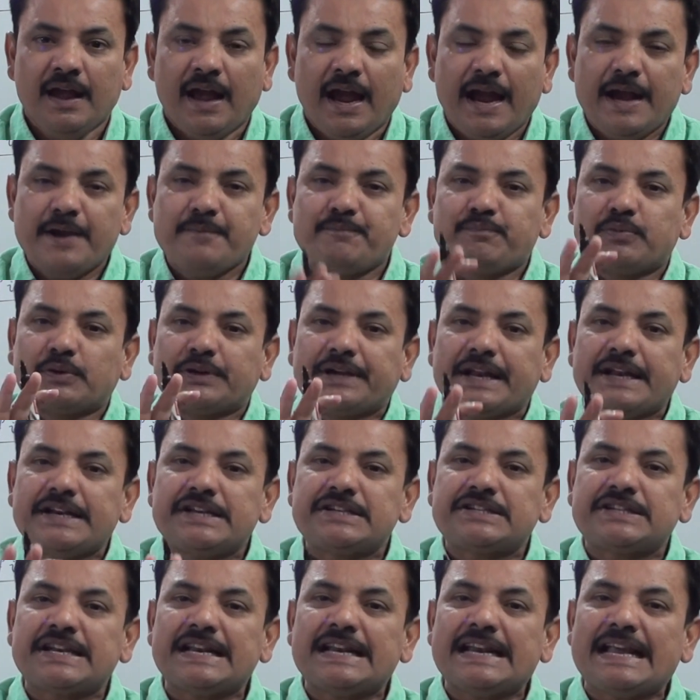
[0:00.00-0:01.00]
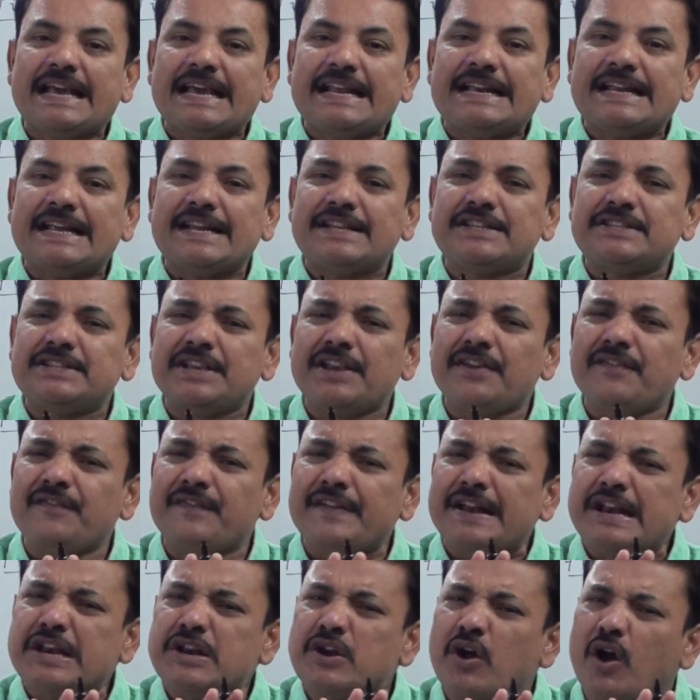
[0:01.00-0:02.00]
And potential energy
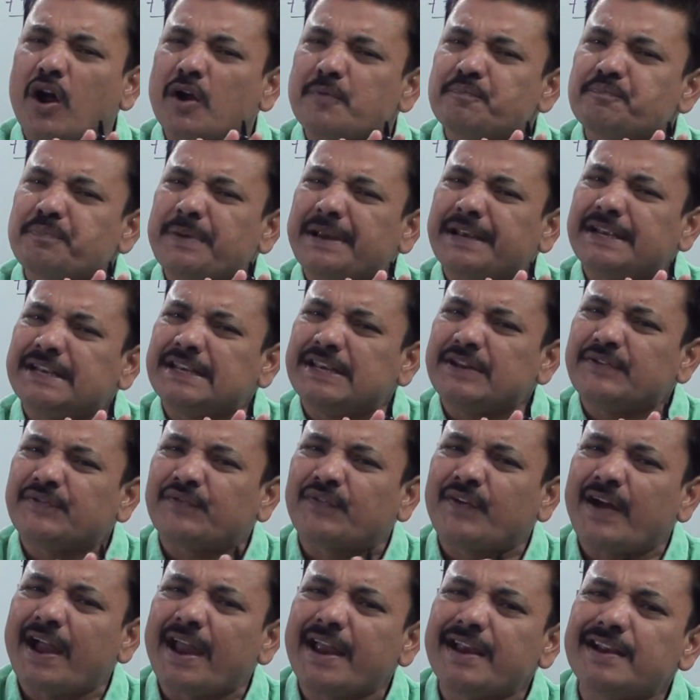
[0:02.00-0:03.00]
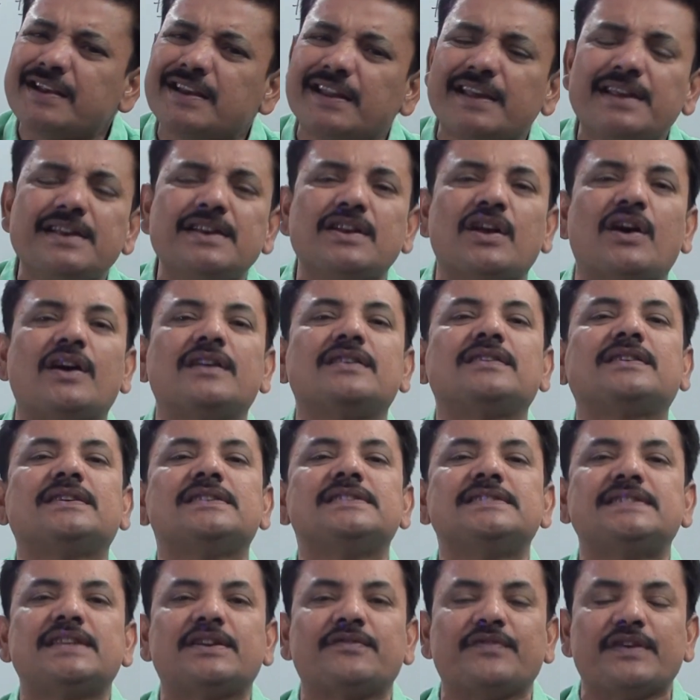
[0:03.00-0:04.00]
will not be defined in
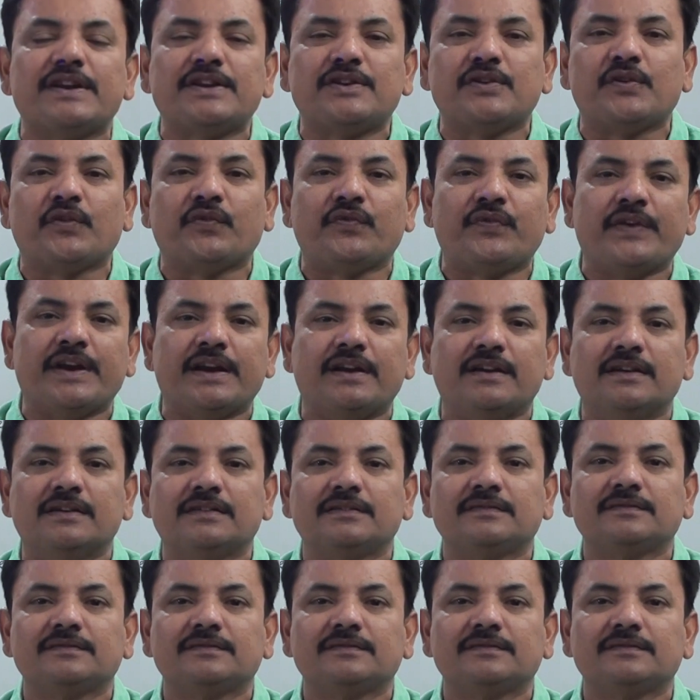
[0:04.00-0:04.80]
non-conservative field.